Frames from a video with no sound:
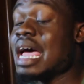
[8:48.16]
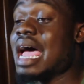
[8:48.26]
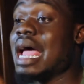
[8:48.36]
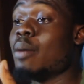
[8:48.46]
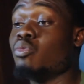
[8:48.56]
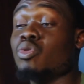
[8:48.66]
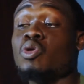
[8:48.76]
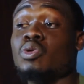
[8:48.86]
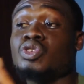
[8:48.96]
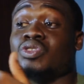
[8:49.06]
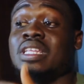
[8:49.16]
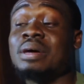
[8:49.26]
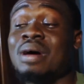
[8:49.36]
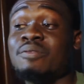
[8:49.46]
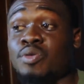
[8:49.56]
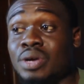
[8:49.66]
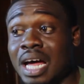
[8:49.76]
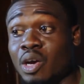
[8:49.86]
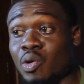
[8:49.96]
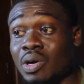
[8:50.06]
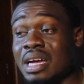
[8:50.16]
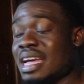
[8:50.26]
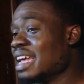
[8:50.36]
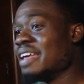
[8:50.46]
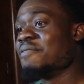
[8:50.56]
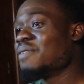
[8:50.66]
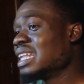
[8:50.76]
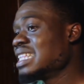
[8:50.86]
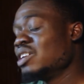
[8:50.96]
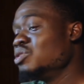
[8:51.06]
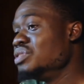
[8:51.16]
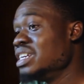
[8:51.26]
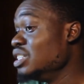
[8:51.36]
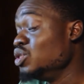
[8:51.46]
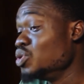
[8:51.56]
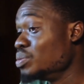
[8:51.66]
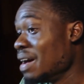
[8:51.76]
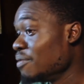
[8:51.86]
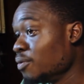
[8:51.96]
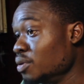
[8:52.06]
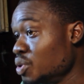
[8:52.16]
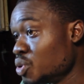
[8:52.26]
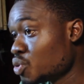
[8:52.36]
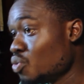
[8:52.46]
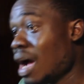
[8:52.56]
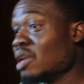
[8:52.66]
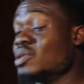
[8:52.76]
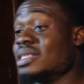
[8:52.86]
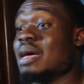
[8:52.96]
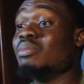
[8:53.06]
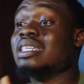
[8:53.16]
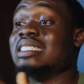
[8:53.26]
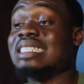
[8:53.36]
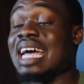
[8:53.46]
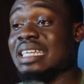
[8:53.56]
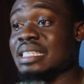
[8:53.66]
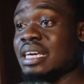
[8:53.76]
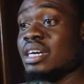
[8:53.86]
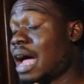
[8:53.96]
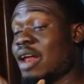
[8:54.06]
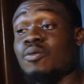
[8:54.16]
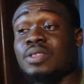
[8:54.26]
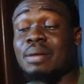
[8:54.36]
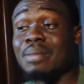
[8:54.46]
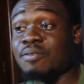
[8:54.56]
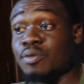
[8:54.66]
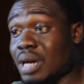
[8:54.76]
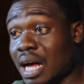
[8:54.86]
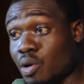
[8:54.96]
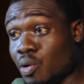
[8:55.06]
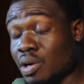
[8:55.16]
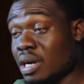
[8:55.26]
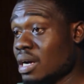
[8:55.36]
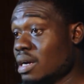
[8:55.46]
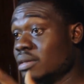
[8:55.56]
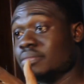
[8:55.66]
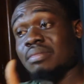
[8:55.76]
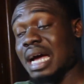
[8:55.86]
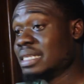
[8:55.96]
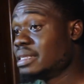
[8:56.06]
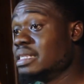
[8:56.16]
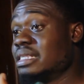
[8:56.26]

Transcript: I am not going to take my phone along. In fact, I don't really use my phone in school. I use them in the night. I don't take my phone along. I sit